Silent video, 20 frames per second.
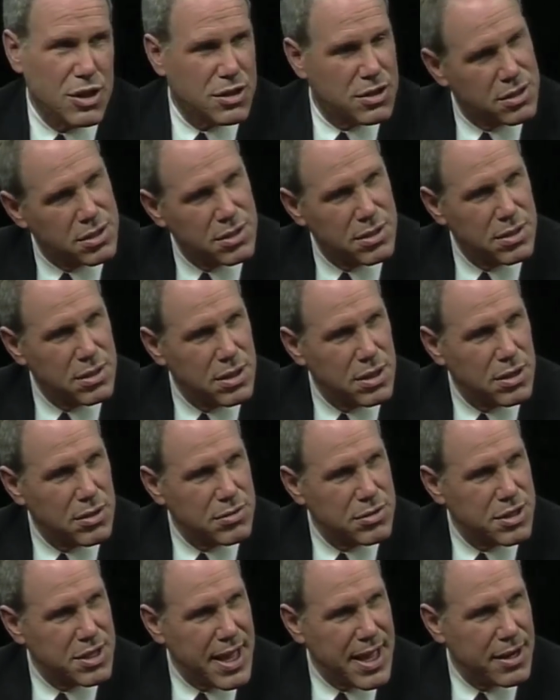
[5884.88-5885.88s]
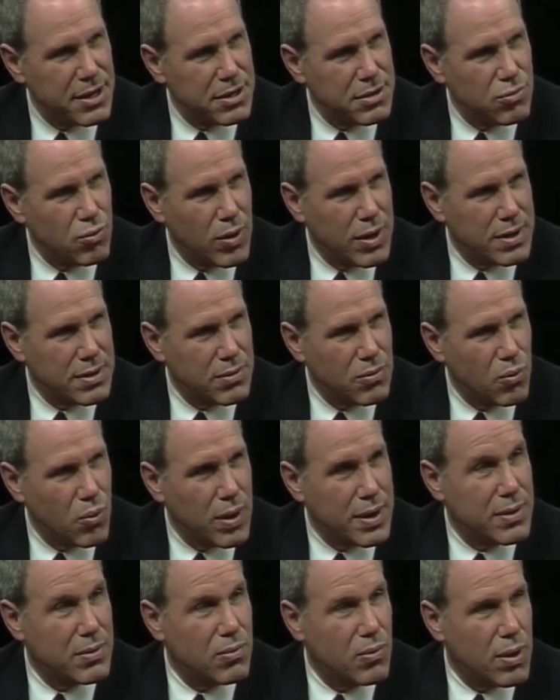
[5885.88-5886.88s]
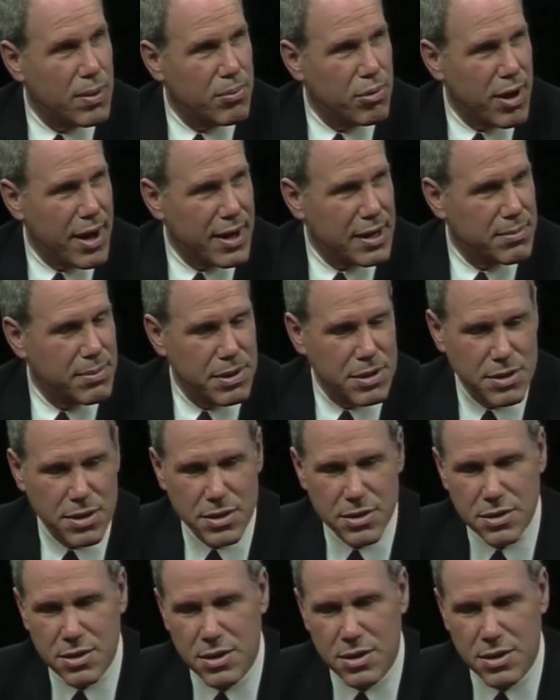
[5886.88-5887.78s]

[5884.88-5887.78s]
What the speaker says: just, you know, standard one product business.